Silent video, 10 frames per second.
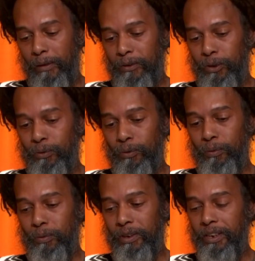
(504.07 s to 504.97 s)

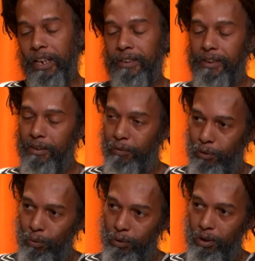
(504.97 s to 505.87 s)
to the 19th of
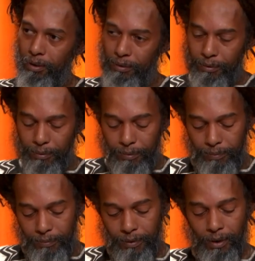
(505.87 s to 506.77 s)
Tahuti,
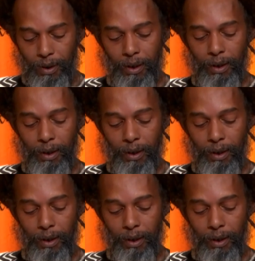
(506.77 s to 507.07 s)
uh,